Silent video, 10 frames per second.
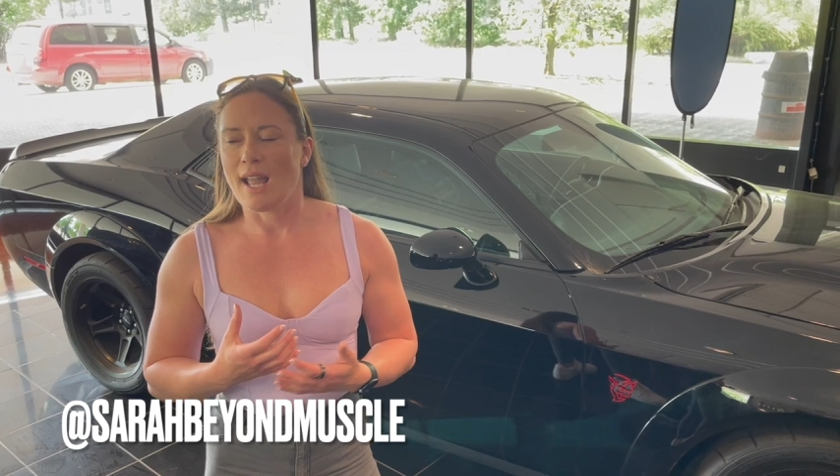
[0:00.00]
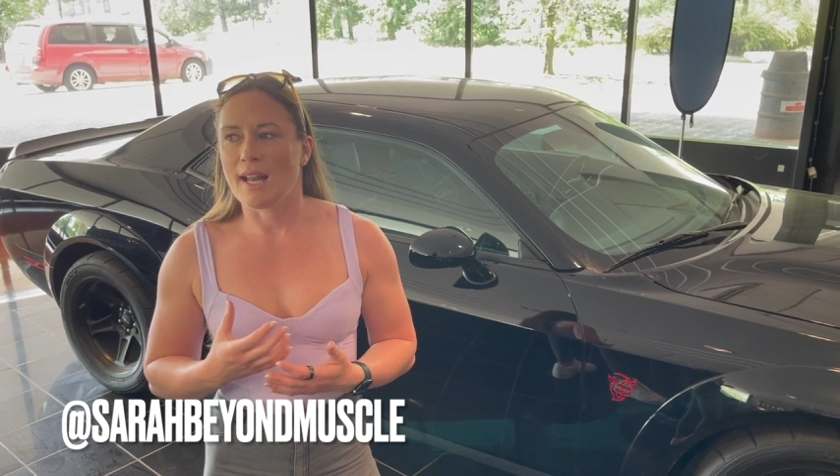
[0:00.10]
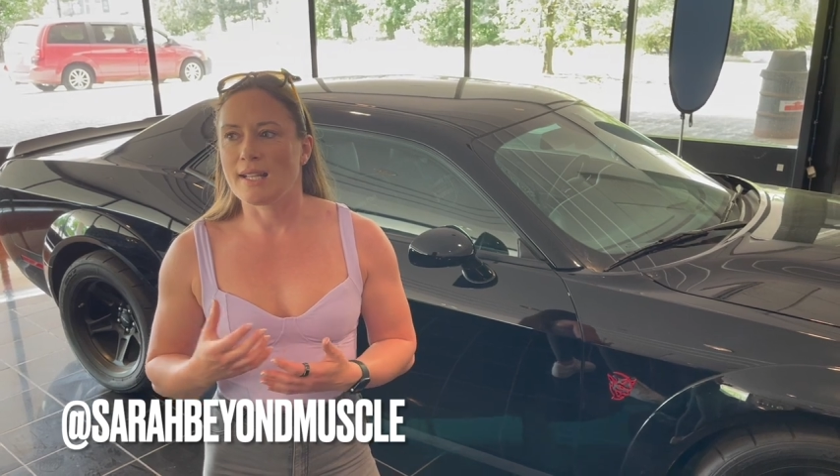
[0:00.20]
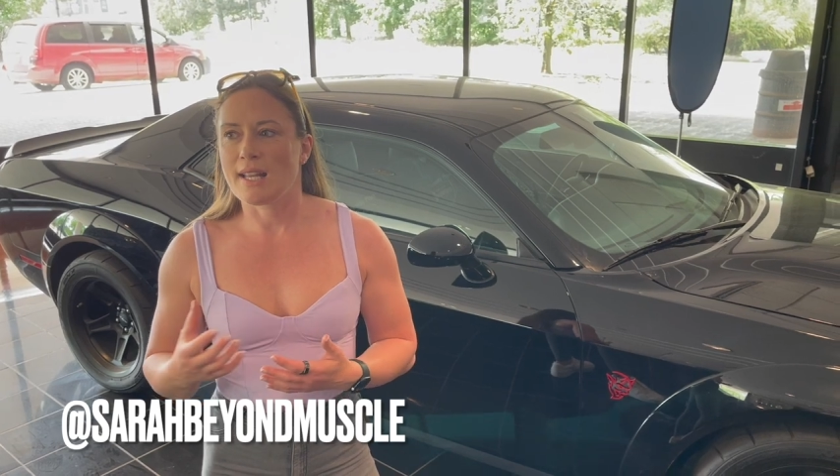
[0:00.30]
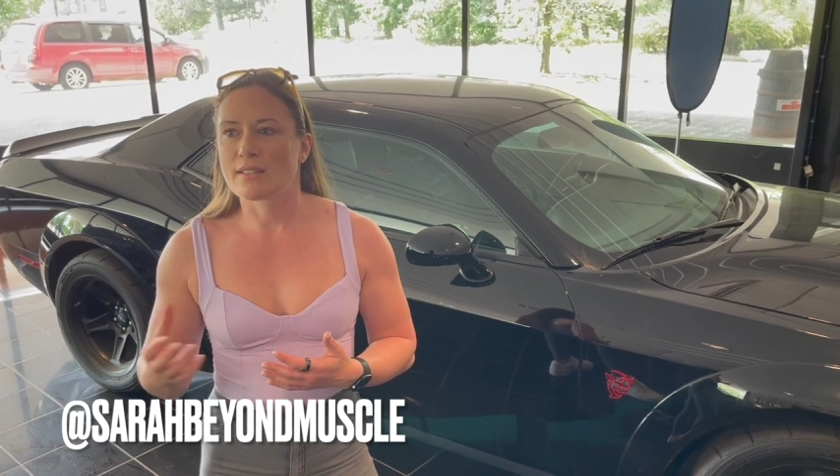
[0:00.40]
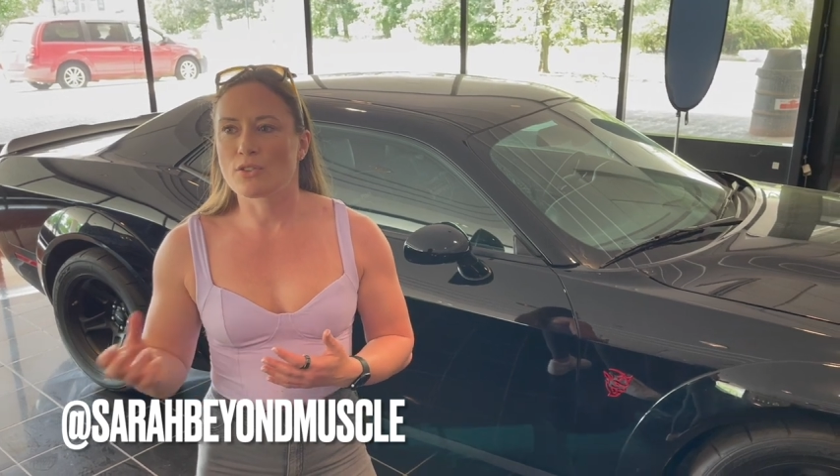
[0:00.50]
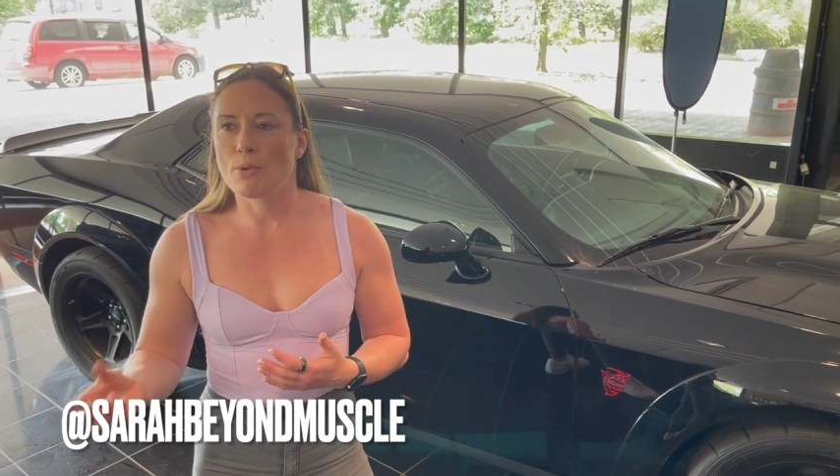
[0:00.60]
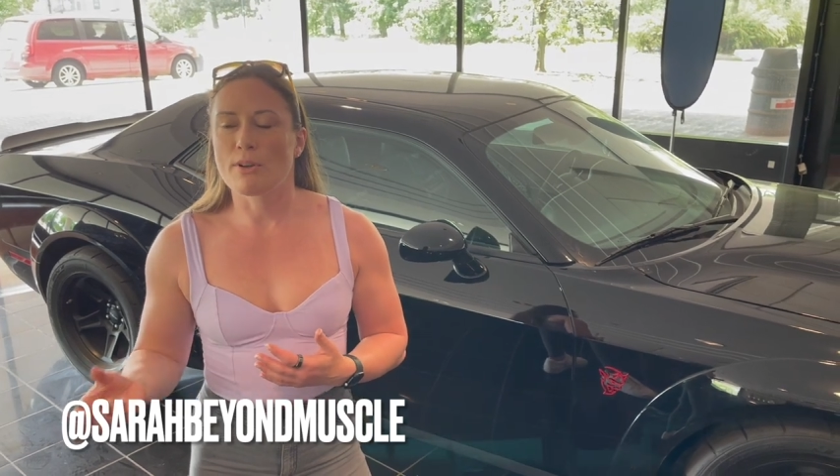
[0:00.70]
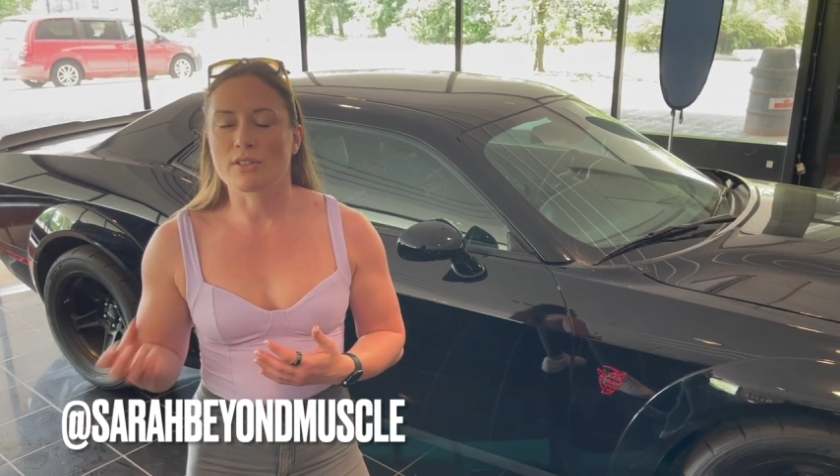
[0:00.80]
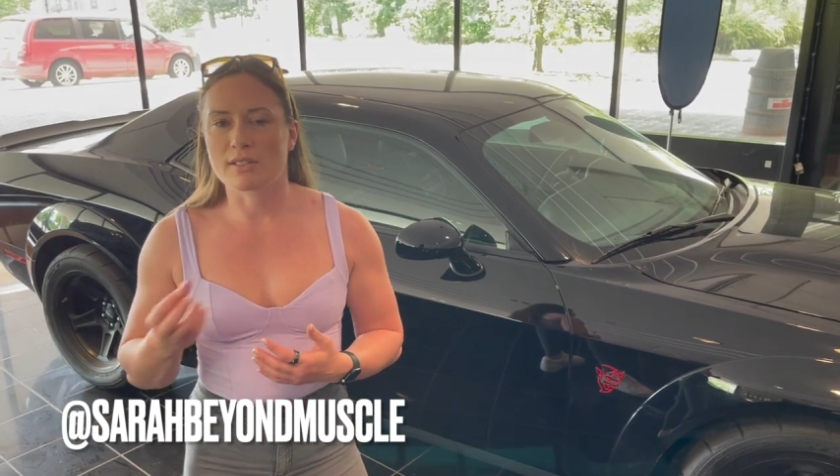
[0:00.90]
And it takes
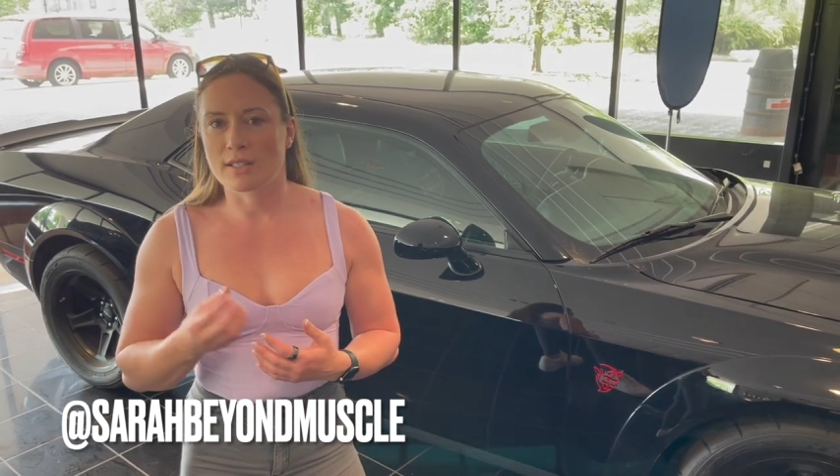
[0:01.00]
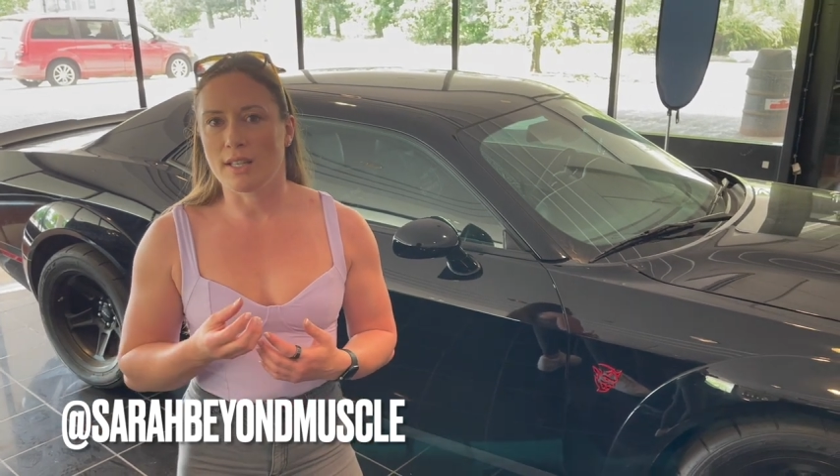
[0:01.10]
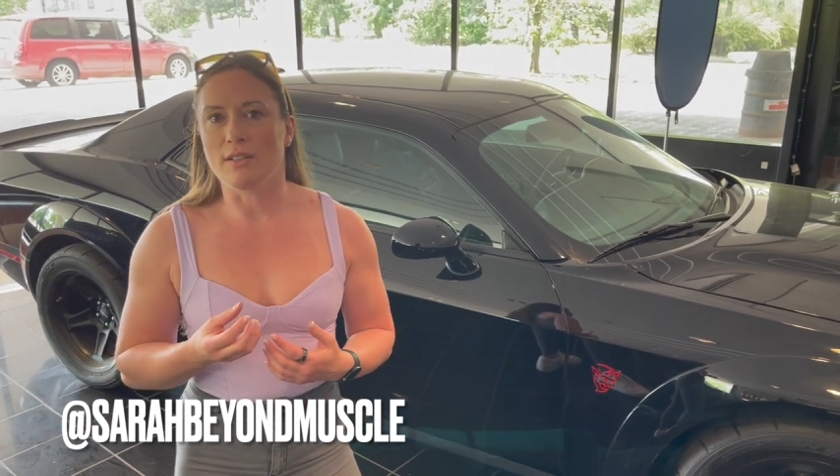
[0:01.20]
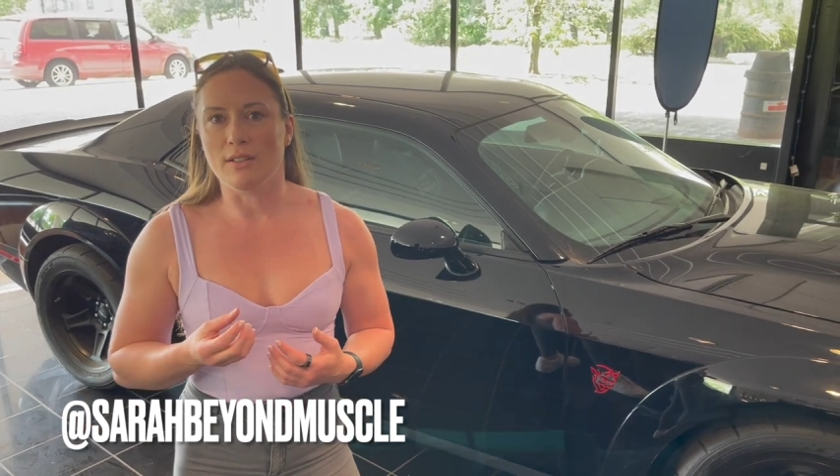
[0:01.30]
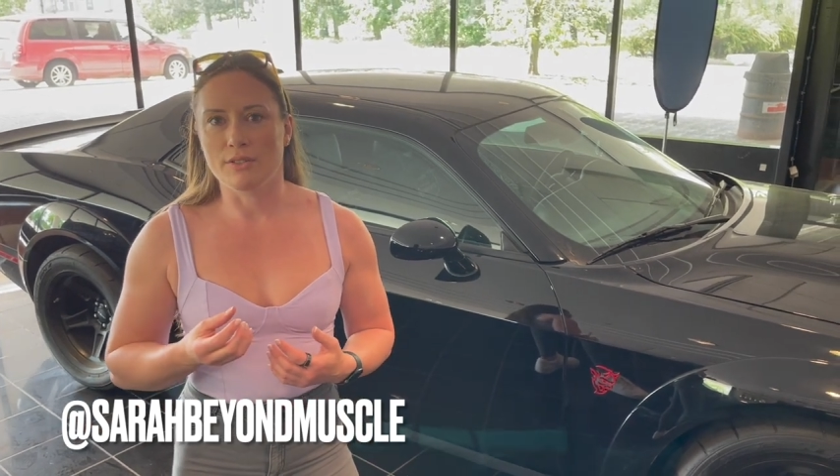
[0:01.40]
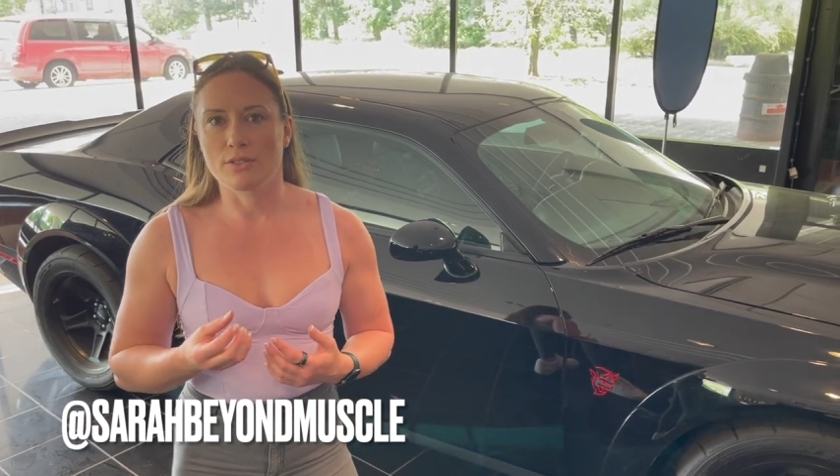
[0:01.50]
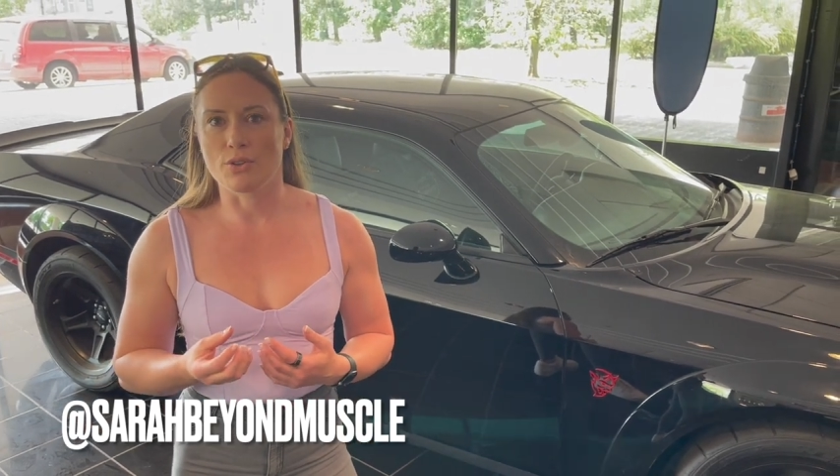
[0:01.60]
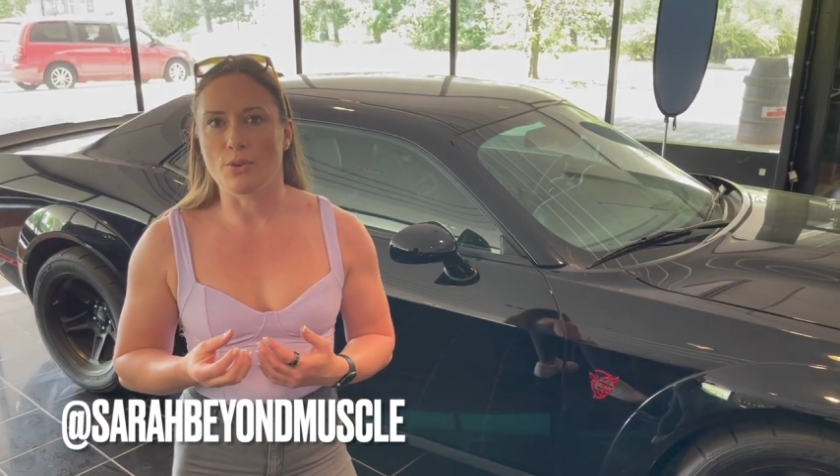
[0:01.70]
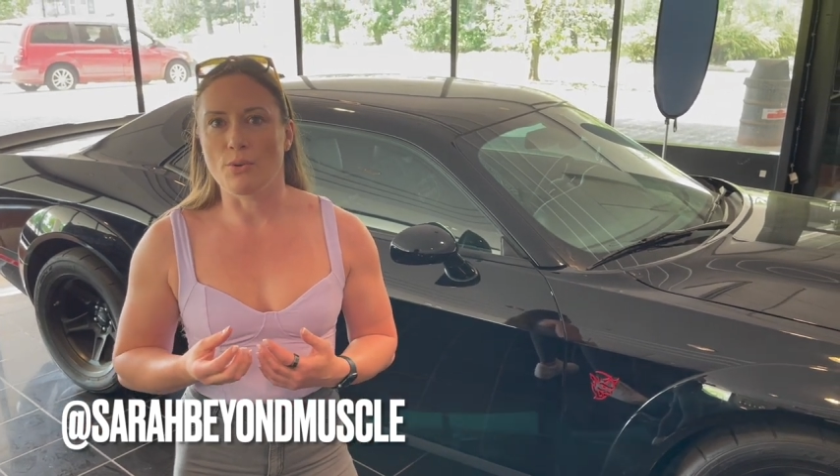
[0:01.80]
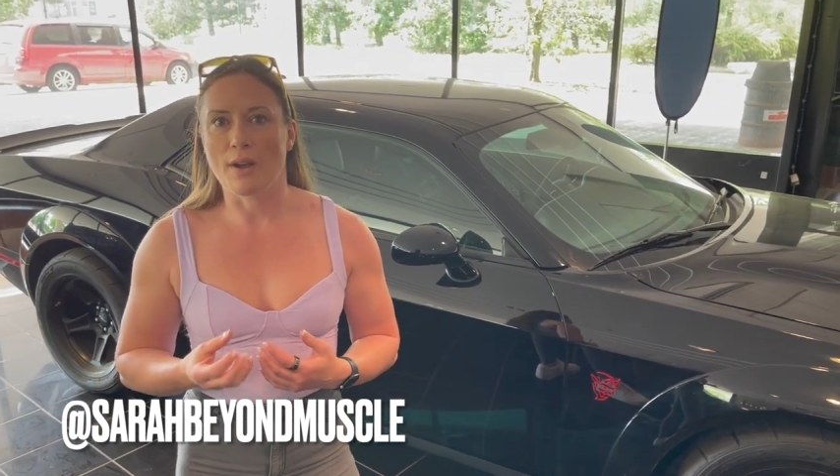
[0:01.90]
so much skill
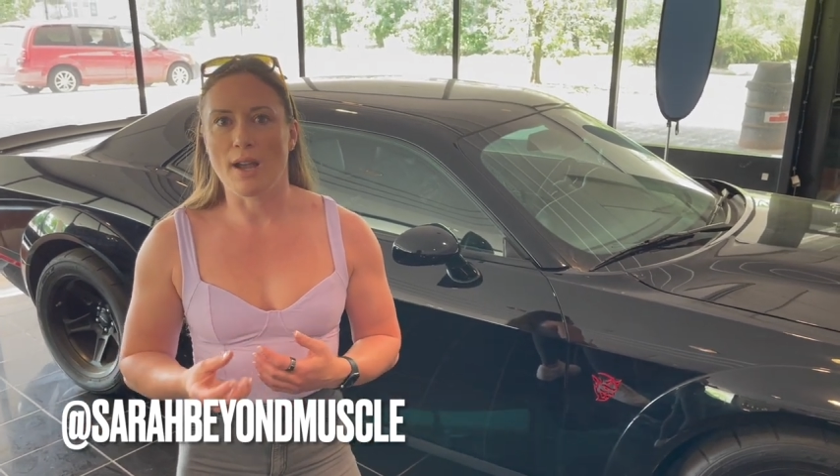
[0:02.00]
too.